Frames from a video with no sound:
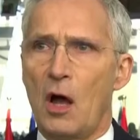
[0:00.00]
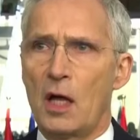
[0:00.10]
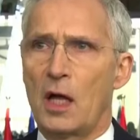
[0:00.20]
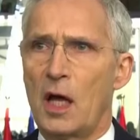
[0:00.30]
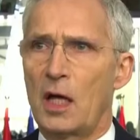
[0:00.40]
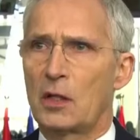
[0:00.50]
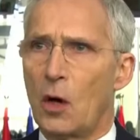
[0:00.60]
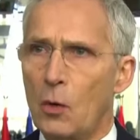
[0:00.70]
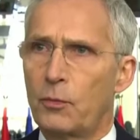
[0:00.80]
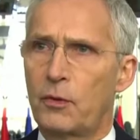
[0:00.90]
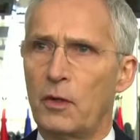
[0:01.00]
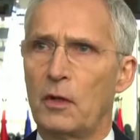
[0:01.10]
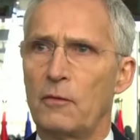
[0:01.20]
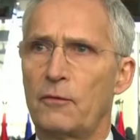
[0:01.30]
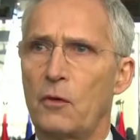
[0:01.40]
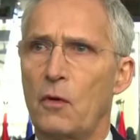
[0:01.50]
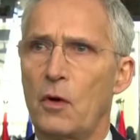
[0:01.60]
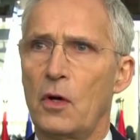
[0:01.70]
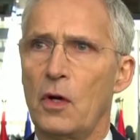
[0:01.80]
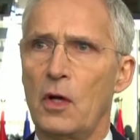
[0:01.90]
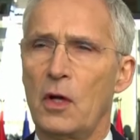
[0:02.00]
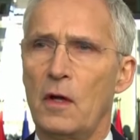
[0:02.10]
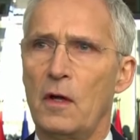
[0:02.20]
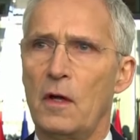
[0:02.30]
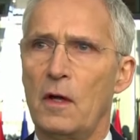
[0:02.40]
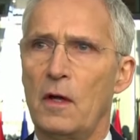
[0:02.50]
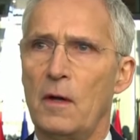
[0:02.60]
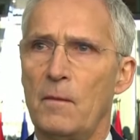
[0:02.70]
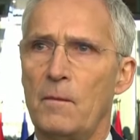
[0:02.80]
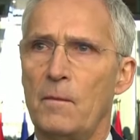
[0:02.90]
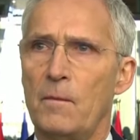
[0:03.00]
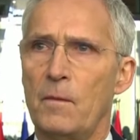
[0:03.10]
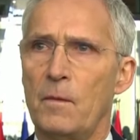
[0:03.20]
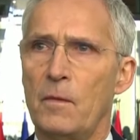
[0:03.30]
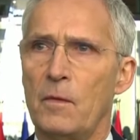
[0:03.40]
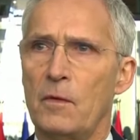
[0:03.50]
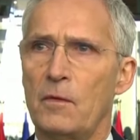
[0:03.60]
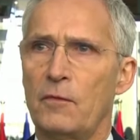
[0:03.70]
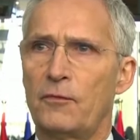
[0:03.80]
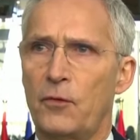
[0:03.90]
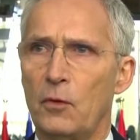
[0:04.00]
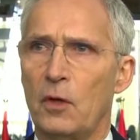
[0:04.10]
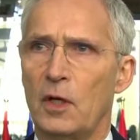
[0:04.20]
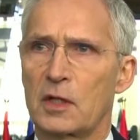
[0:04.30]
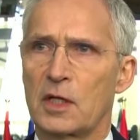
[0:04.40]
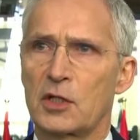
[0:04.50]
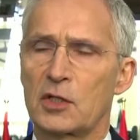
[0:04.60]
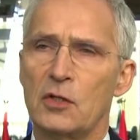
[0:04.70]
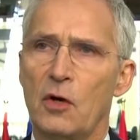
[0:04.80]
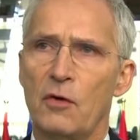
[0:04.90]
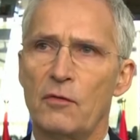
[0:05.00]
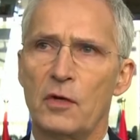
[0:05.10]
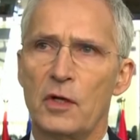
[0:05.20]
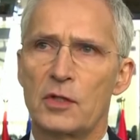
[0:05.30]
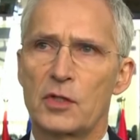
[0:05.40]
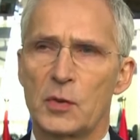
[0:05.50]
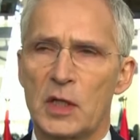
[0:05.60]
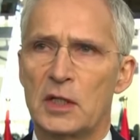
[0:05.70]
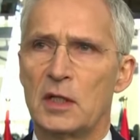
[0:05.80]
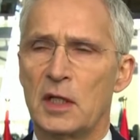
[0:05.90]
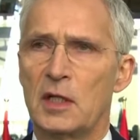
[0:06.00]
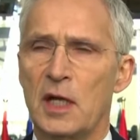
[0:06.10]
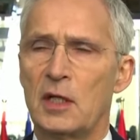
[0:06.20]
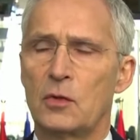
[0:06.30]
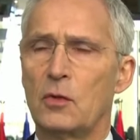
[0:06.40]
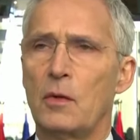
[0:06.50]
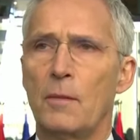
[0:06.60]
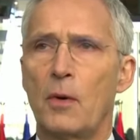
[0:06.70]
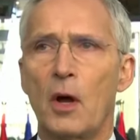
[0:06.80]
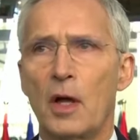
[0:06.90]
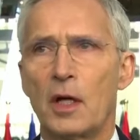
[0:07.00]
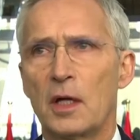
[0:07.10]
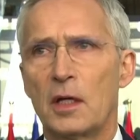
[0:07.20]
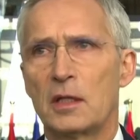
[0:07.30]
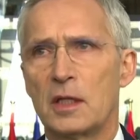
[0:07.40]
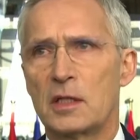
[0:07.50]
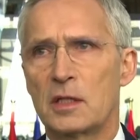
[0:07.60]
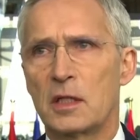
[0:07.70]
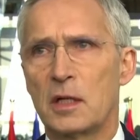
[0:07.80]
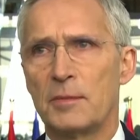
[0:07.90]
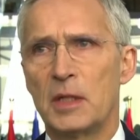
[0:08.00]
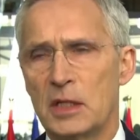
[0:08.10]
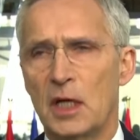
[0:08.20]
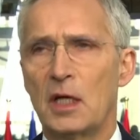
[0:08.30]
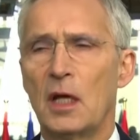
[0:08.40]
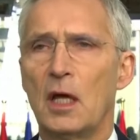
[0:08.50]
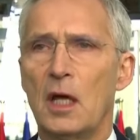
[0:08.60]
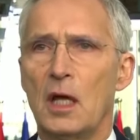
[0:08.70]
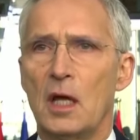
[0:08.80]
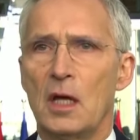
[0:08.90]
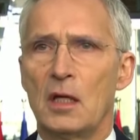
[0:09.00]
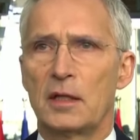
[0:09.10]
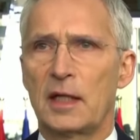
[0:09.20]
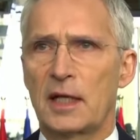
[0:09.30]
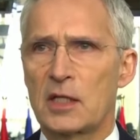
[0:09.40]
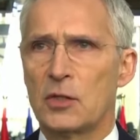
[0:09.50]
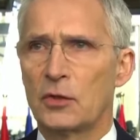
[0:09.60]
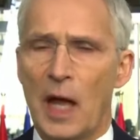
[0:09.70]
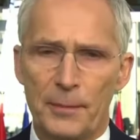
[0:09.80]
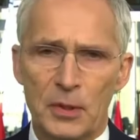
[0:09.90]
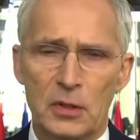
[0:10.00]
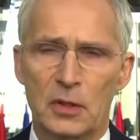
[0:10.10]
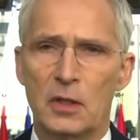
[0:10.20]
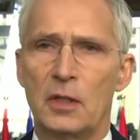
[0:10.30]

I had hoped uh, for uh, um, a full accession of uh, Sweden in NATO by this meeting that has not happened.